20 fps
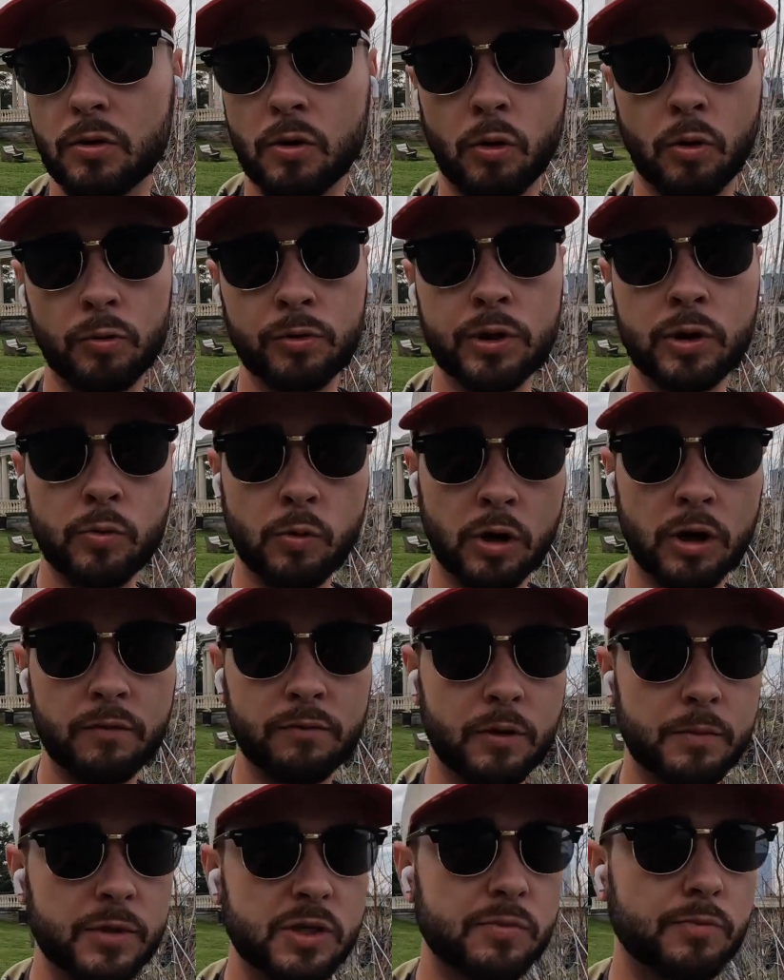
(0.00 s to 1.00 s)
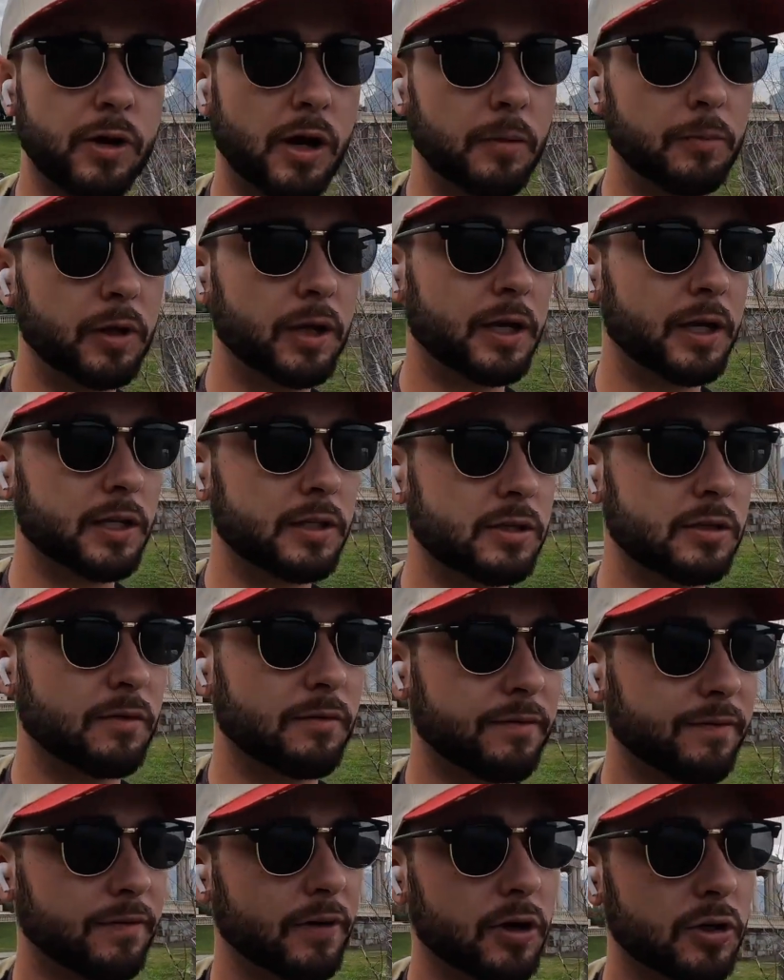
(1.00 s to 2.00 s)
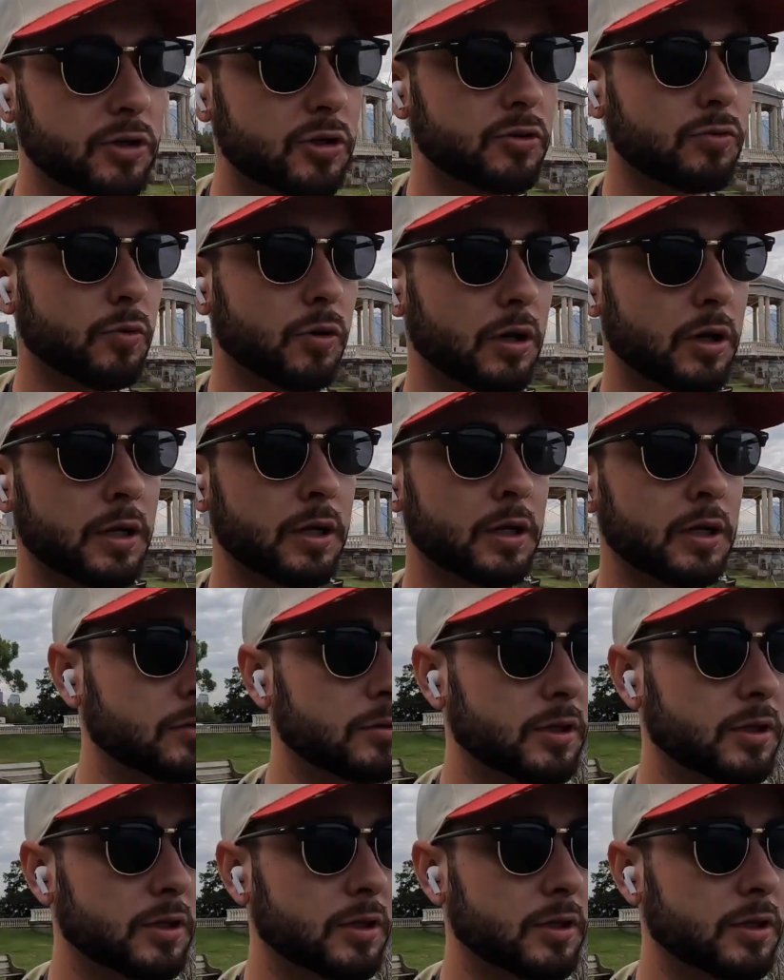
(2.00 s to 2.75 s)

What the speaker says: Only one of them is public. It's the first one.